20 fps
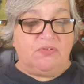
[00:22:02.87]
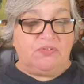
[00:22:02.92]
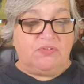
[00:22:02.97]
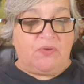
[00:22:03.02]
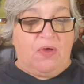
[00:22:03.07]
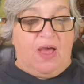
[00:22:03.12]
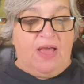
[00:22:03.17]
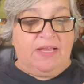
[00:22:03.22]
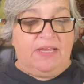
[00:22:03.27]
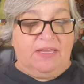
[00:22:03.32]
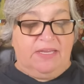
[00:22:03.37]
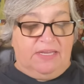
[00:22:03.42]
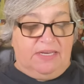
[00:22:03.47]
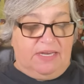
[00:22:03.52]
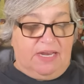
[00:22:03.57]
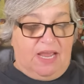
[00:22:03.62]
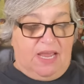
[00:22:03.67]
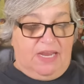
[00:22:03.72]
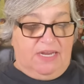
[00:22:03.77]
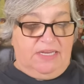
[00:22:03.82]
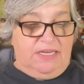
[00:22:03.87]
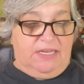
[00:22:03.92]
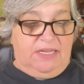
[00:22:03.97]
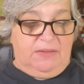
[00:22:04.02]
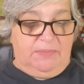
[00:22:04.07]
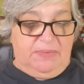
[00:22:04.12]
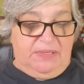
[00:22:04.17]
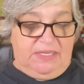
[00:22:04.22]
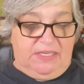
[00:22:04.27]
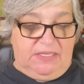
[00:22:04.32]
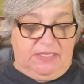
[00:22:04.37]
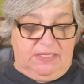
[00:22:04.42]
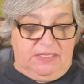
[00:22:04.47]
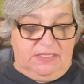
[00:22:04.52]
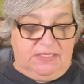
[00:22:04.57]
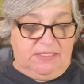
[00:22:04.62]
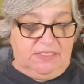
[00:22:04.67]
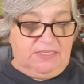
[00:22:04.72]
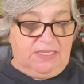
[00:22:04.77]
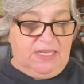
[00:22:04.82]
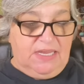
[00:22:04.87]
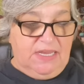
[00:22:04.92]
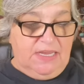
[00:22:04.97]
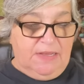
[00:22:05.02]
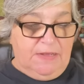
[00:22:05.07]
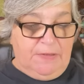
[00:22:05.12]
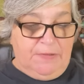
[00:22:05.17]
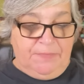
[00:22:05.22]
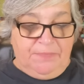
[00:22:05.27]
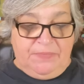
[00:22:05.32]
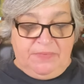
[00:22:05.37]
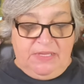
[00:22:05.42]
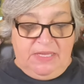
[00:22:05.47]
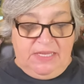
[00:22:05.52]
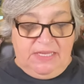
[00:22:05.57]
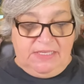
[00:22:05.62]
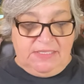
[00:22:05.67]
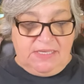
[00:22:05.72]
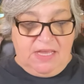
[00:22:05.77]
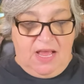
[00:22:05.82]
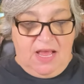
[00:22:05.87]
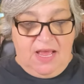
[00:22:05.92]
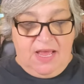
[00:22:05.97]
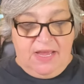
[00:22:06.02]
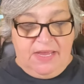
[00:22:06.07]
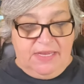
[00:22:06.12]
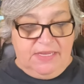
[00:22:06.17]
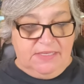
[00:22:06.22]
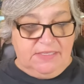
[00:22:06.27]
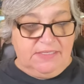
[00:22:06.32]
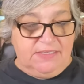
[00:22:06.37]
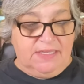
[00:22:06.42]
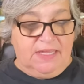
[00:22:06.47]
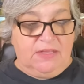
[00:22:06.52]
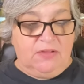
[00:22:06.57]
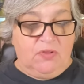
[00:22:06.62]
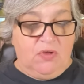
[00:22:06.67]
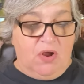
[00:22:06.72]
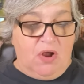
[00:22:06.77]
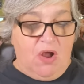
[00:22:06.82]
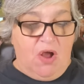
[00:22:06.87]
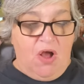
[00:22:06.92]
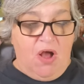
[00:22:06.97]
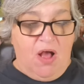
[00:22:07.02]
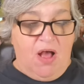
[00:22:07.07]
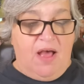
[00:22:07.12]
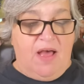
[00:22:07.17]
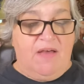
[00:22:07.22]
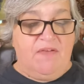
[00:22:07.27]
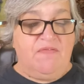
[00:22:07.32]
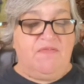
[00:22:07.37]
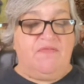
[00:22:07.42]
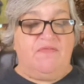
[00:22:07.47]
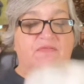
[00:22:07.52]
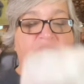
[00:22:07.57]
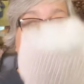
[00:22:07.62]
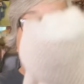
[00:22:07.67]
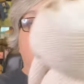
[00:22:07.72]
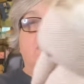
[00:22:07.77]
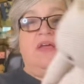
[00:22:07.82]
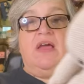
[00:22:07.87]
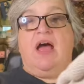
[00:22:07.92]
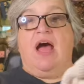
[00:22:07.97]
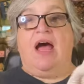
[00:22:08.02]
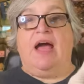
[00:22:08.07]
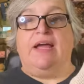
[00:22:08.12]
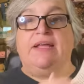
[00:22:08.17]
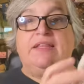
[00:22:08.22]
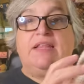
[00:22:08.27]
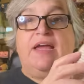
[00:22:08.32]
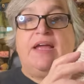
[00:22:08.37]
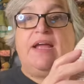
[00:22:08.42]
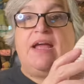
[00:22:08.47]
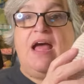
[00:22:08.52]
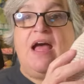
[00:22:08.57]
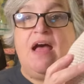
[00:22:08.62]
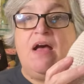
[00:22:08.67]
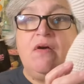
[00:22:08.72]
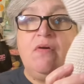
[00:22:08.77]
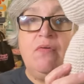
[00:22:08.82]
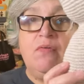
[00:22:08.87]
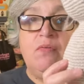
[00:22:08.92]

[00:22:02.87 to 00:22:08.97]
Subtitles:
so I could get an idea, because his eyes, they look off. I like how,